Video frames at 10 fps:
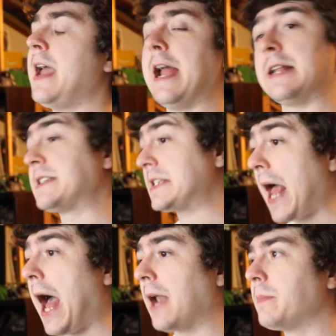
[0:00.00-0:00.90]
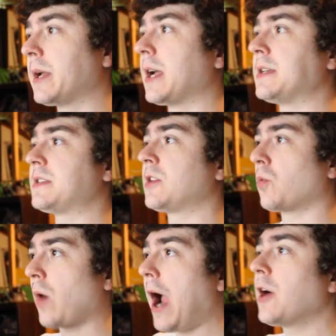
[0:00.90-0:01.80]
And it's sad because the
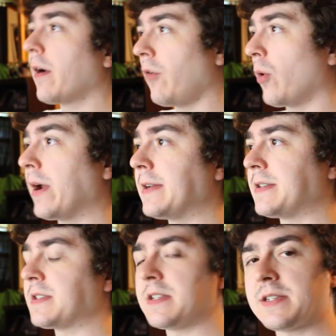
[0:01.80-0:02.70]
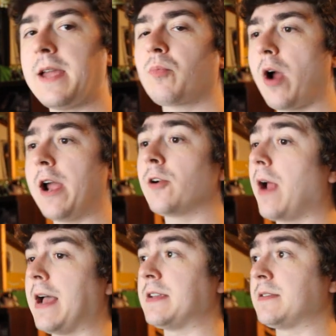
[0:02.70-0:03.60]
writer of Orient is the same writer
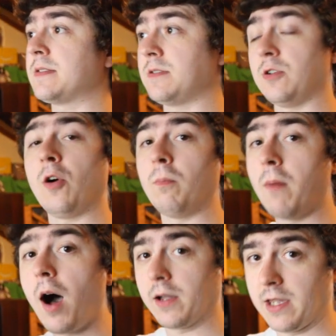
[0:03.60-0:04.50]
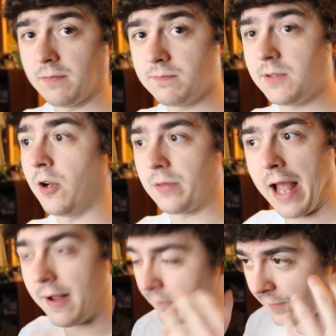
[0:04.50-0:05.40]
as, you know, Magi, you know,
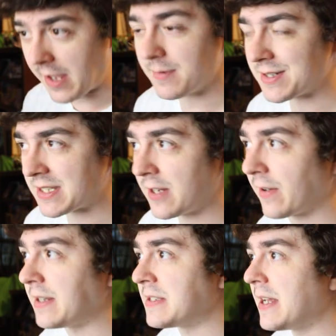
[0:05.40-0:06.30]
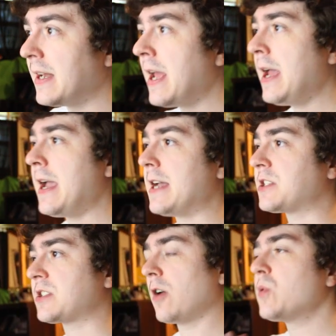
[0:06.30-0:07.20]
that famous series. And it's
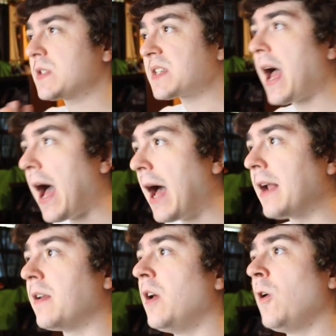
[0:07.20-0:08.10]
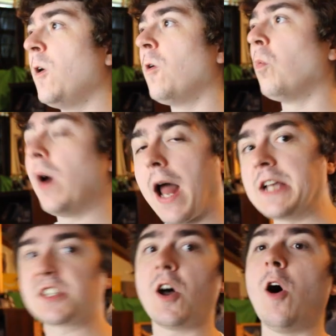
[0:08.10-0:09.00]
so sad what I
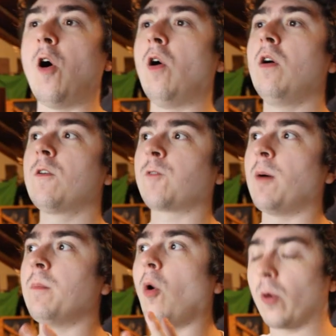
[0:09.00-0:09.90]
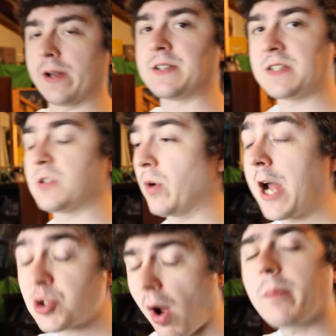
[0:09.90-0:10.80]
saw from Orient season one.
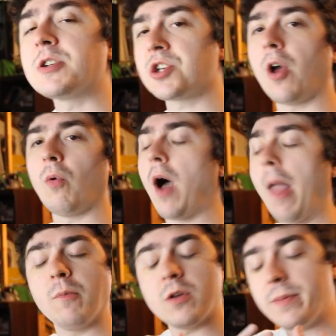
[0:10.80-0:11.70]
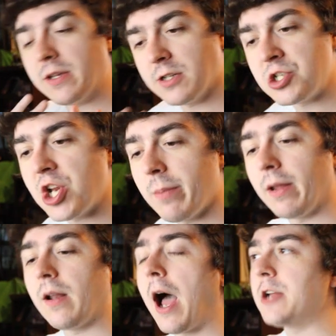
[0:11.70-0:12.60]
I dropped the show. I'm going to be
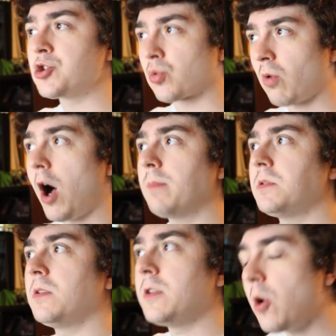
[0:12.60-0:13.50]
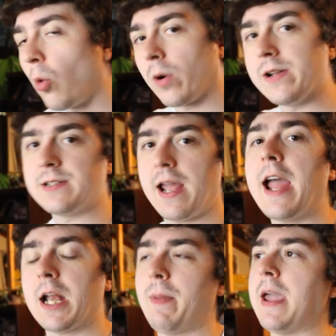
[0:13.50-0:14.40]
legitimate. I dropped the Orient
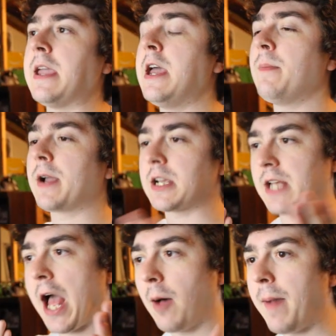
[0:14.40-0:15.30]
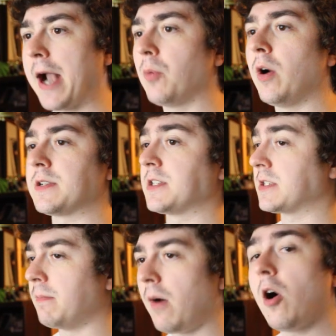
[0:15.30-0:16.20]
anime because of how bad it was, because
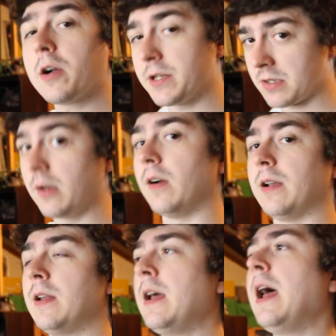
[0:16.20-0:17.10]
the manga is good.